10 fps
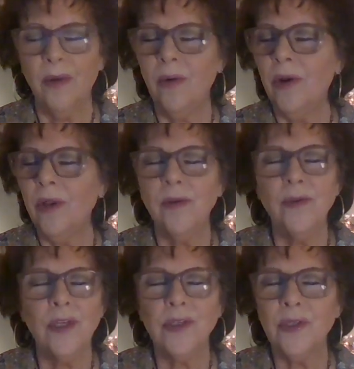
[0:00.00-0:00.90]
or you
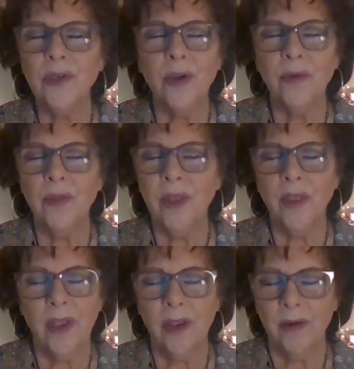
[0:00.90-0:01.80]
just know they're
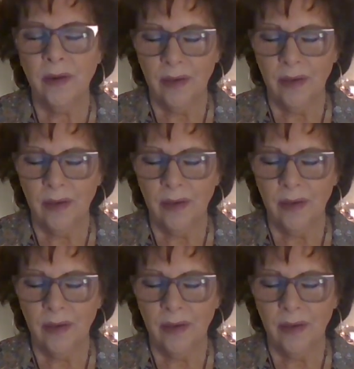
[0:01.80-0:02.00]
there.